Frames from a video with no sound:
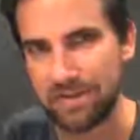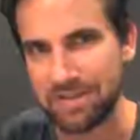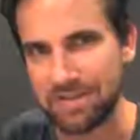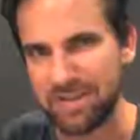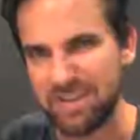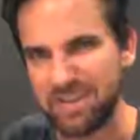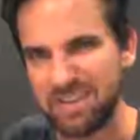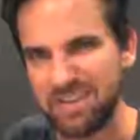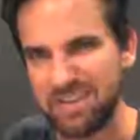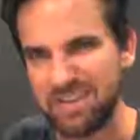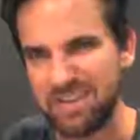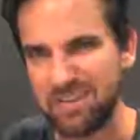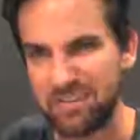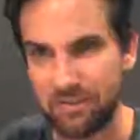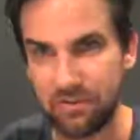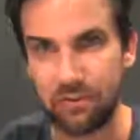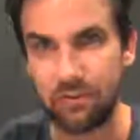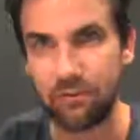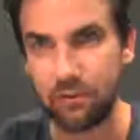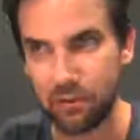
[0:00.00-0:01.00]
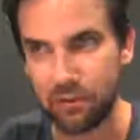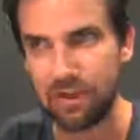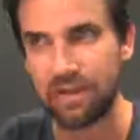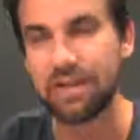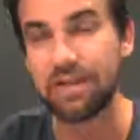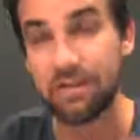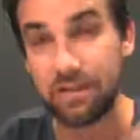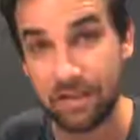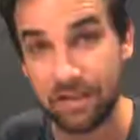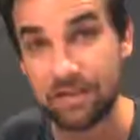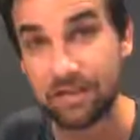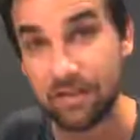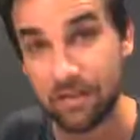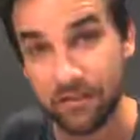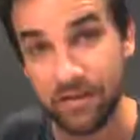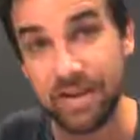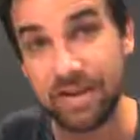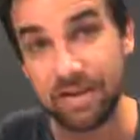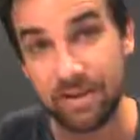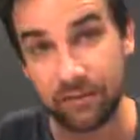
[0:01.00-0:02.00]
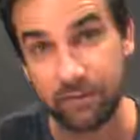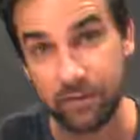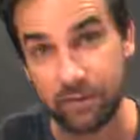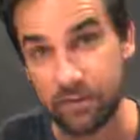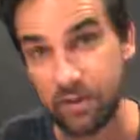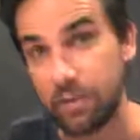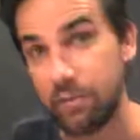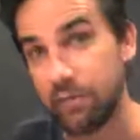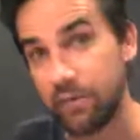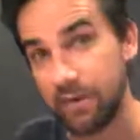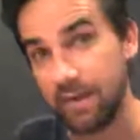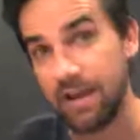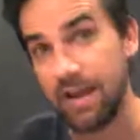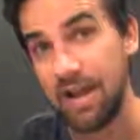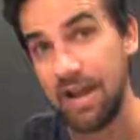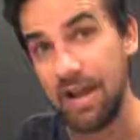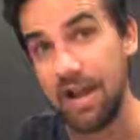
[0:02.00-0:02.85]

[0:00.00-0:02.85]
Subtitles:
and so you feel like you need to narrate over the top of it